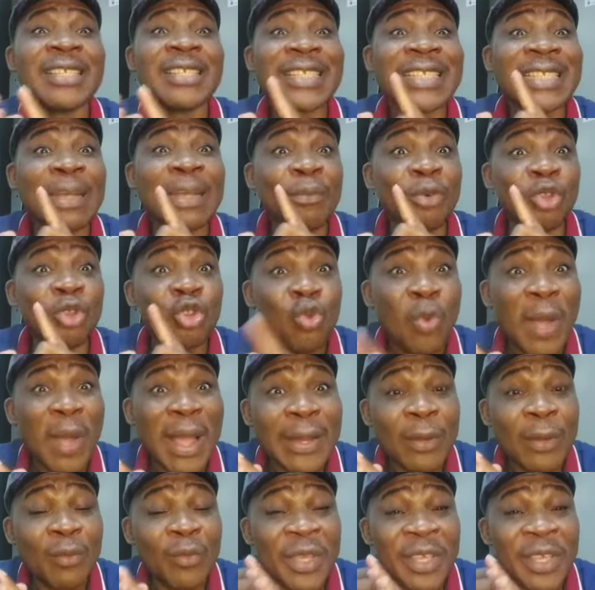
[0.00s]

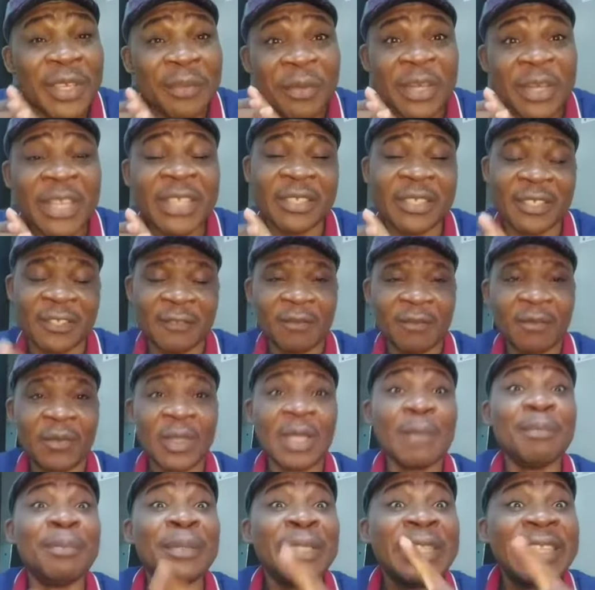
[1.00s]
Sabotage will increase.
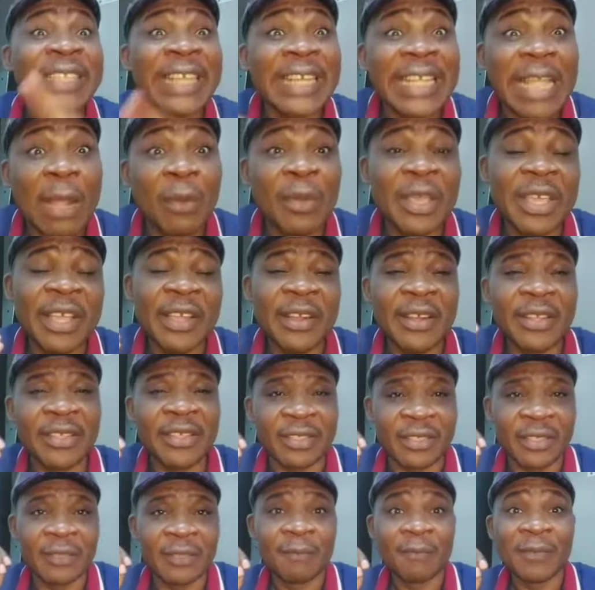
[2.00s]
Betrayal will
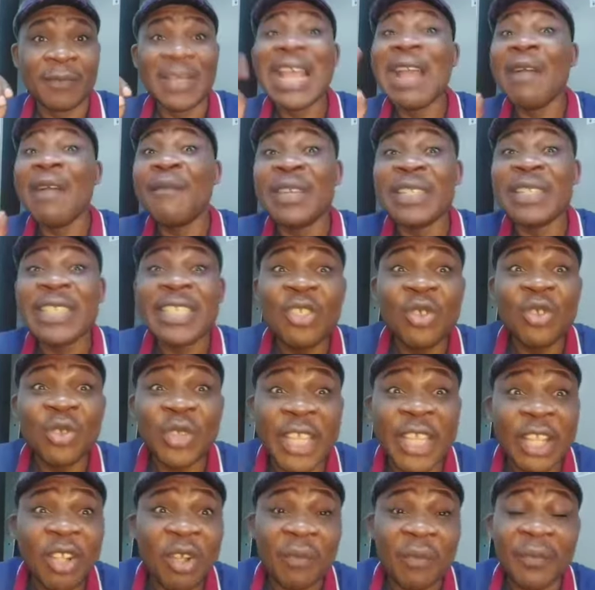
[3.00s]
increase. Everything you
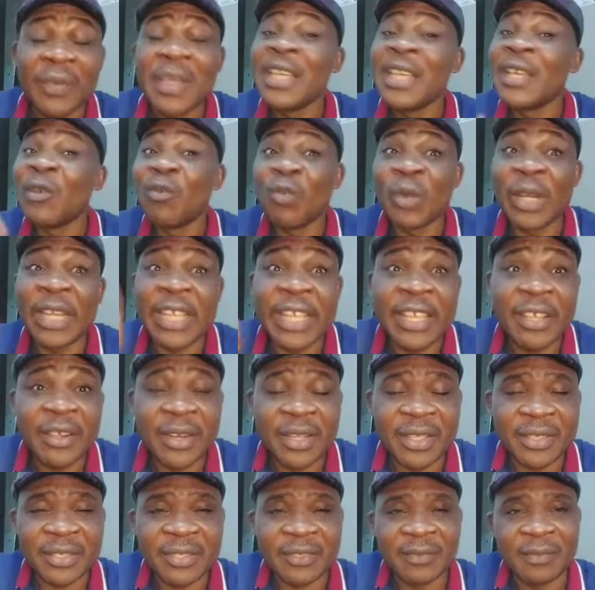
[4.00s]
think of will
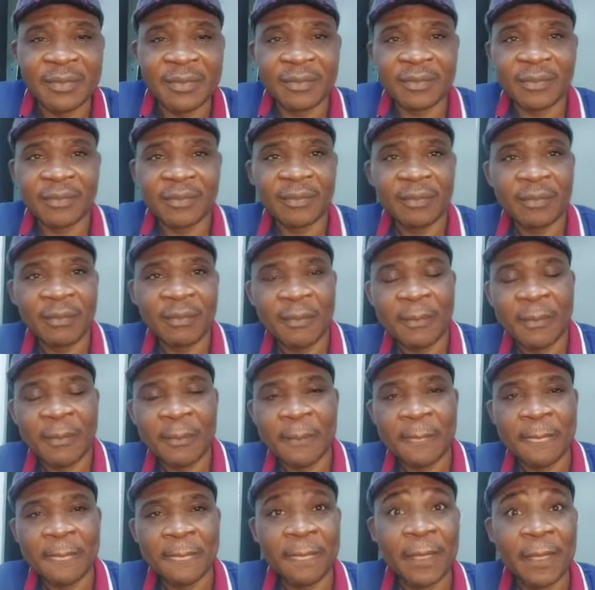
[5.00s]
increase.
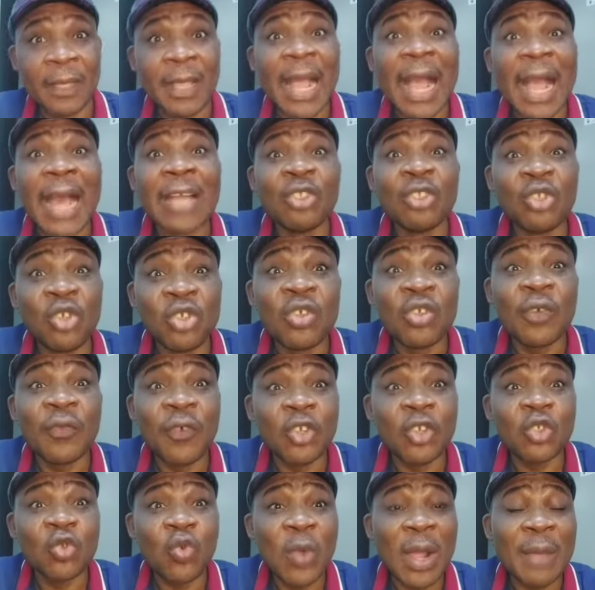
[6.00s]
And those of
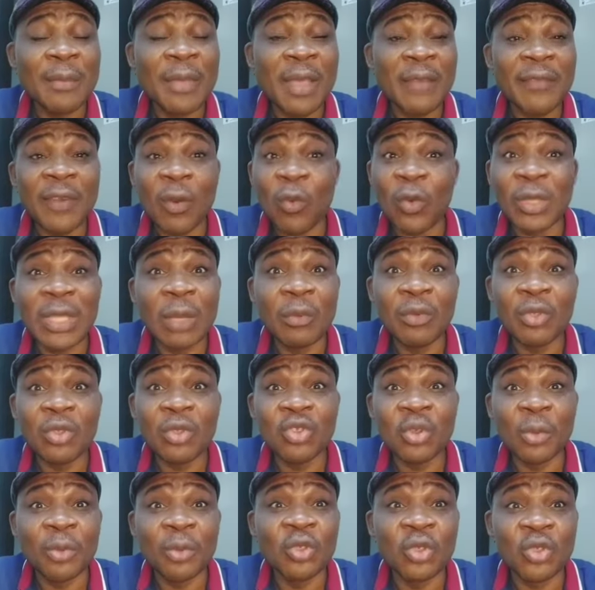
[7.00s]
us who are Biafra, what are we
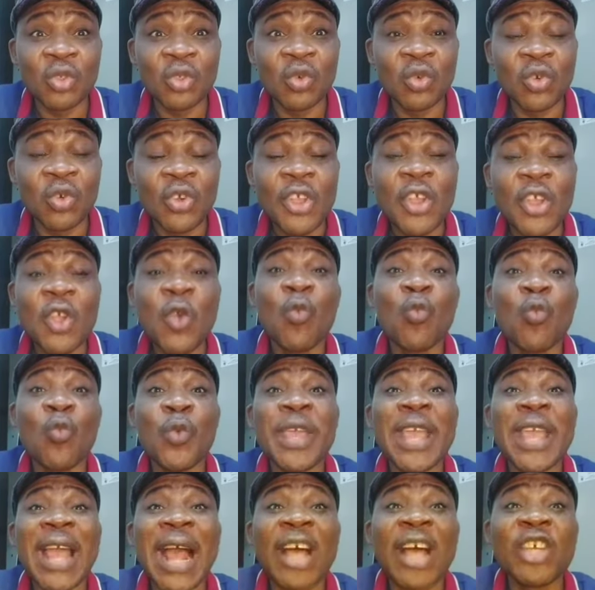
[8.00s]
supposed to do?
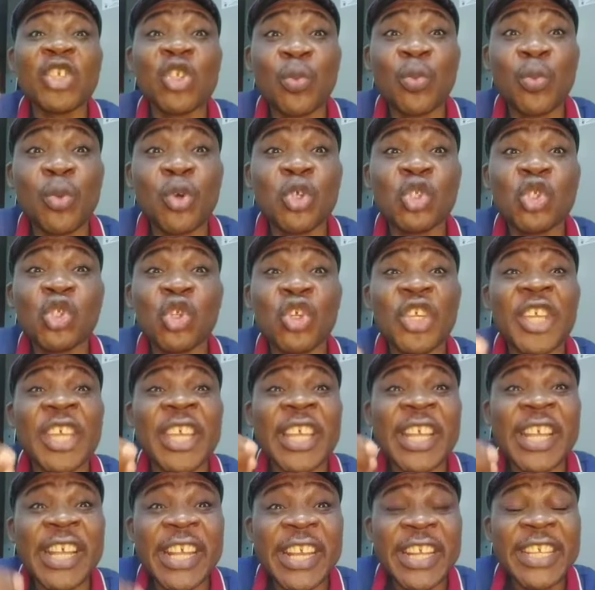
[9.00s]
We are supposed to
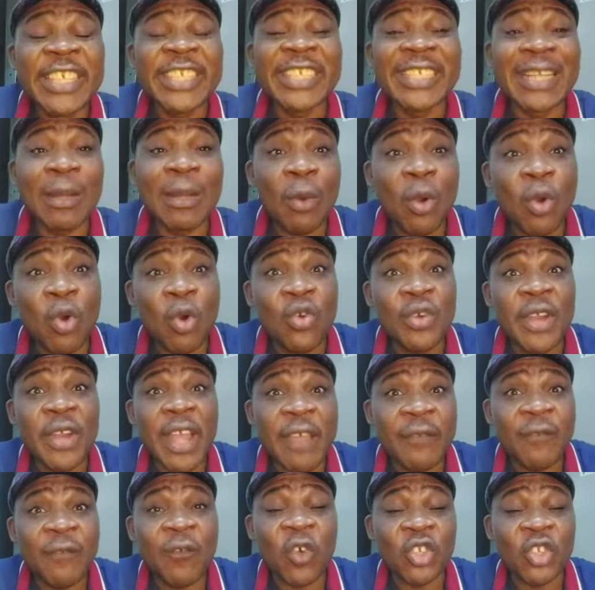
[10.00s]
increase in our own
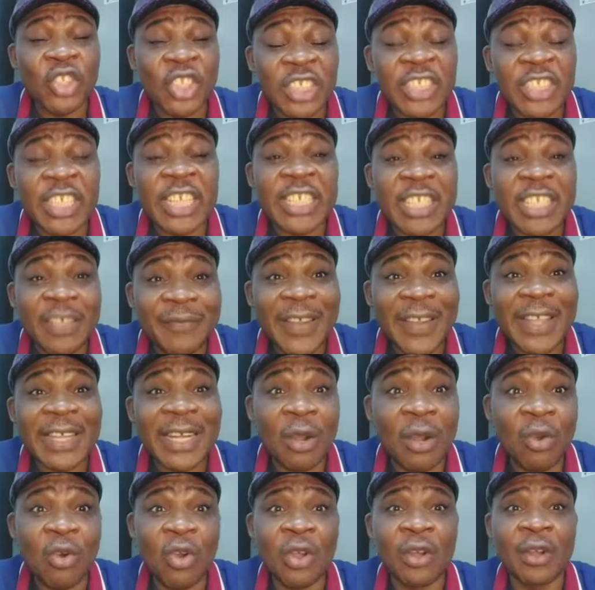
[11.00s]
effort, intensify in
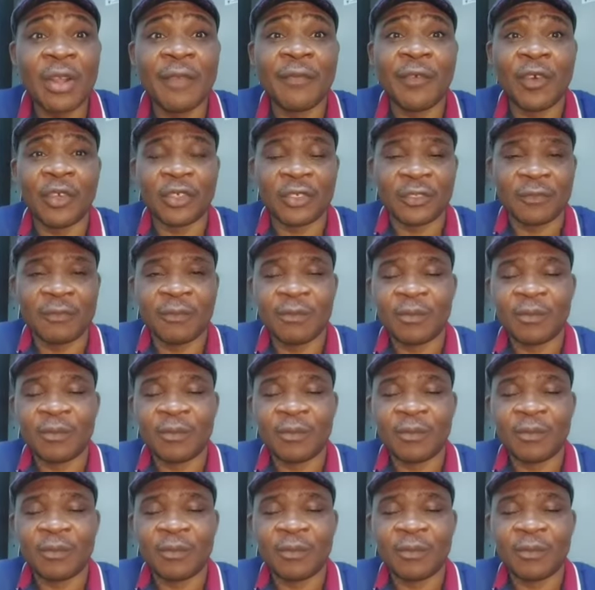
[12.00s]
our own effort.